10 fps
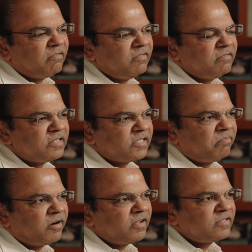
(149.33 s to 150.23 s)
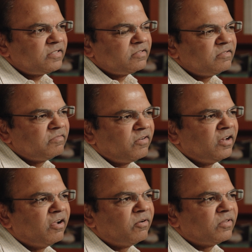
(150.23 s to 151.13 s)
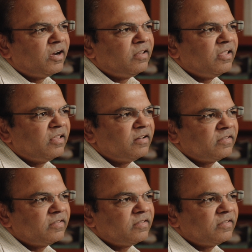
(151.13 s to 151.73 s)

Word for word: uh, we were surprised to find out that the